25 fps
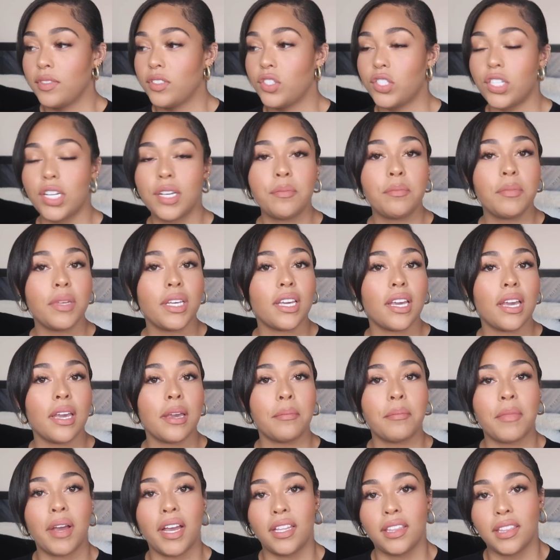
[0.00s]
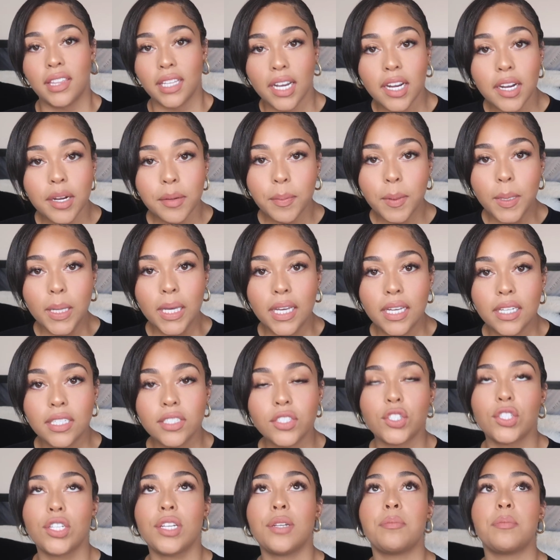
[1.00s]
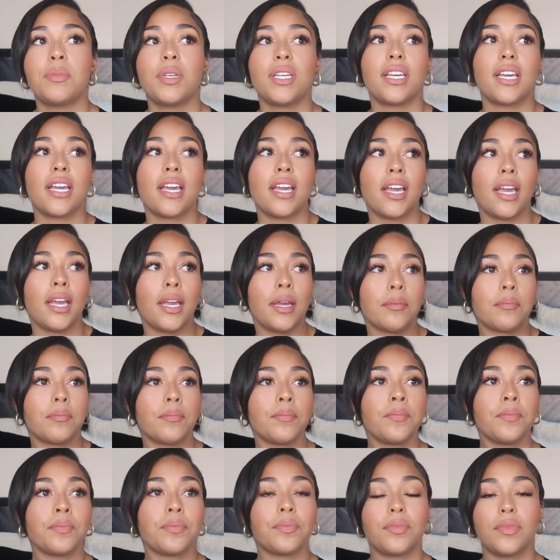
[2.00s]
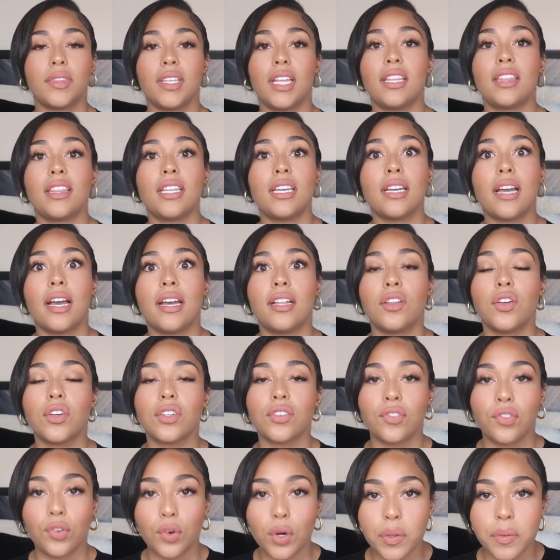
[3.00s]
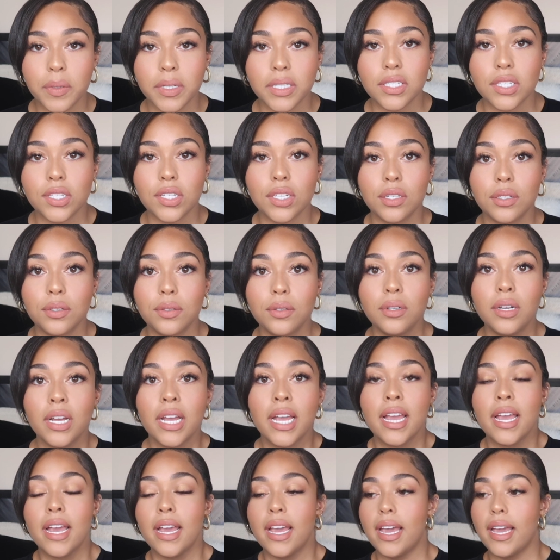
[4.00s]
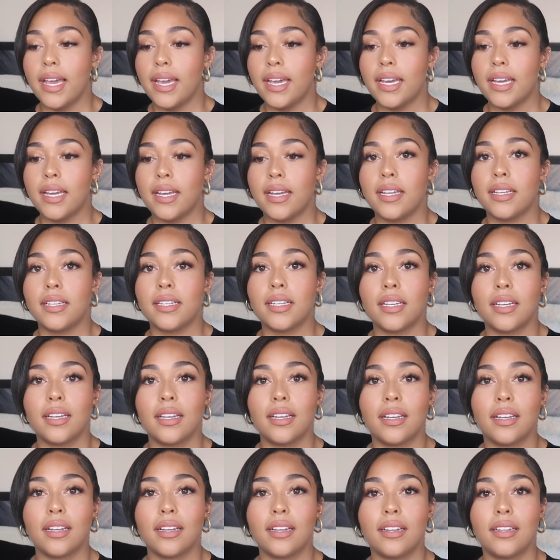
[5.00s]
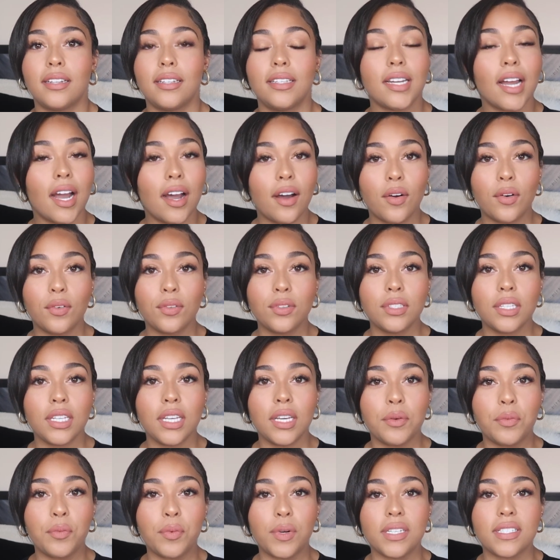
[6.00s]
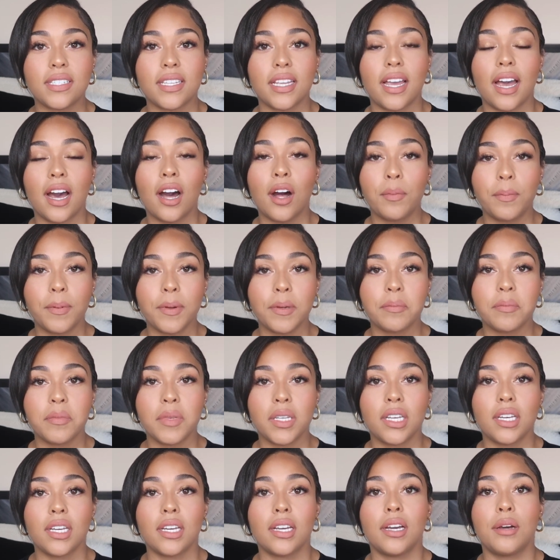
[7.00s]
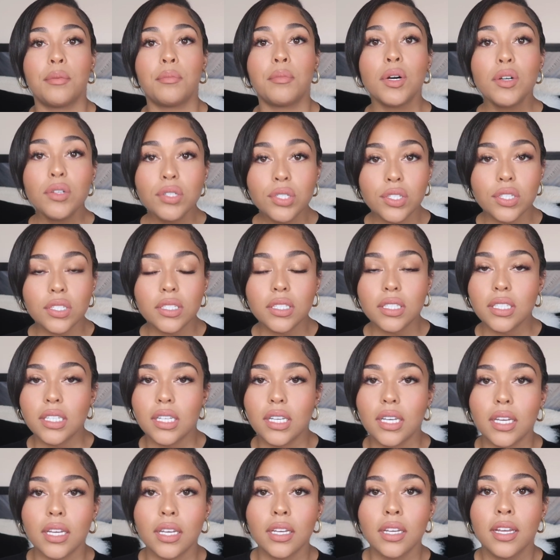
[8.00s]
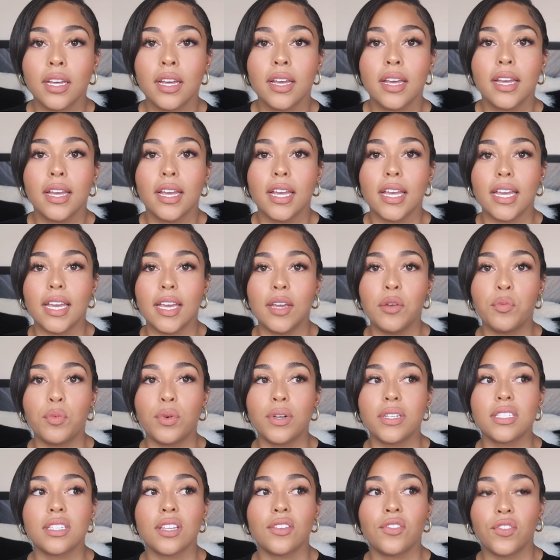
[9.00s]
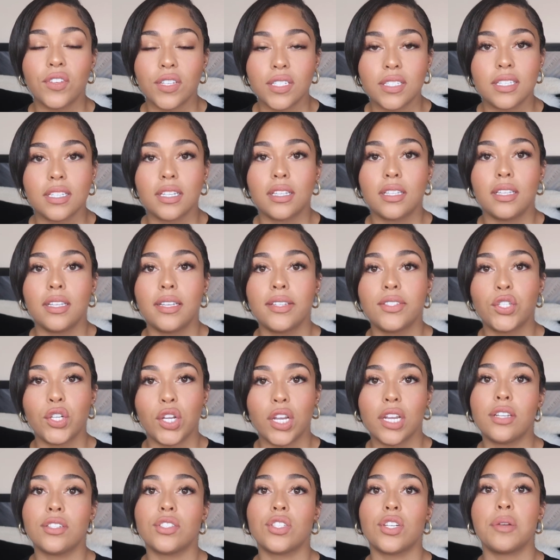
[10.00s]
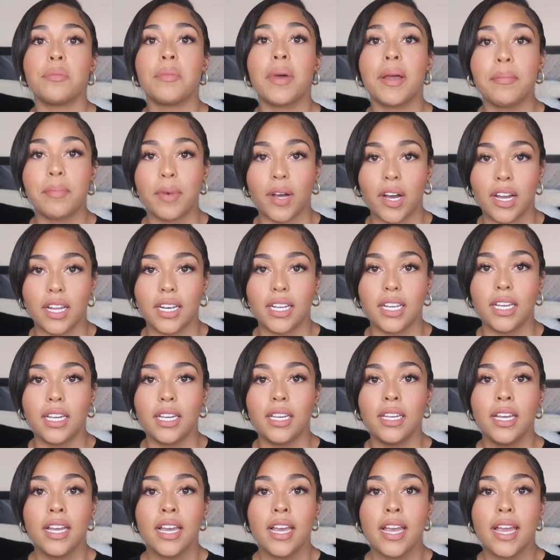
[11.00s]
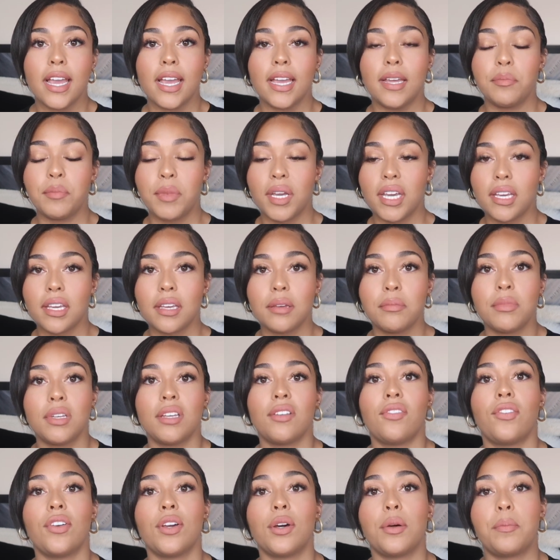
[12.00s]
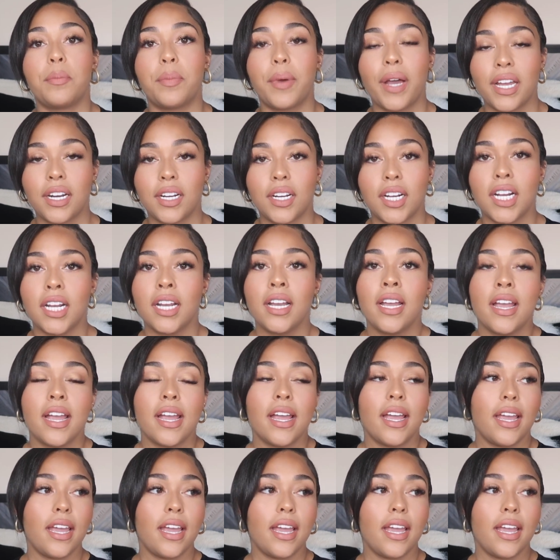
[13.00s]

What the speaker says: Gym became my therapy. Gym became the thing I looked forward to, and not only was it helping me emotionally, it was physically changing my body and making me feel better.